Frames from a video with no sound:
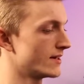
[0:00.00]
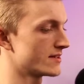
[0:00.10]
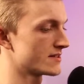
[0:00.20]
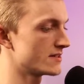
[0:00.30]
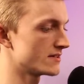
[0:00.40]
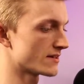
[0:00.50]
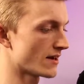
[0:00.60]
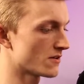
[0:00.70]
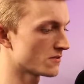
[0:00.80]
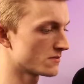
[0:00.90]
See,
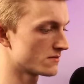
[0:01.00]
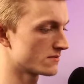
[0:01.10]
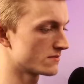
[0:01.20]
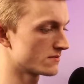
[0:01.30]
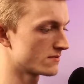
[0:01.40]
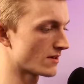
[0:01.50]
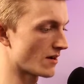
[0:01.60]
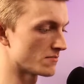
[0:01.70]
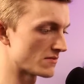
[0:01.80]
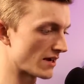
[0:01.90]
now
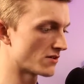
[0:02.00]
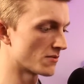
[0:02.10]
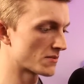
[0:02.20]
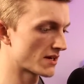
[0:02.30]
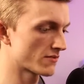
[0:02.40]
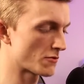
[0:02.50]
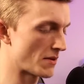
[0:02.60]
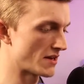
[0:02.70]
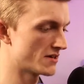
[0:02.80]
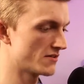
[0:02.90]
I know I'm getting
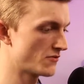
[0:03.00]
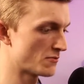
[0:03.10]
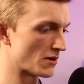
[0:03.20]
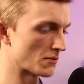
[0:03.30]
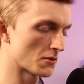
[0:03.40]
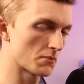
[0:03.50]
repetitive, but we'll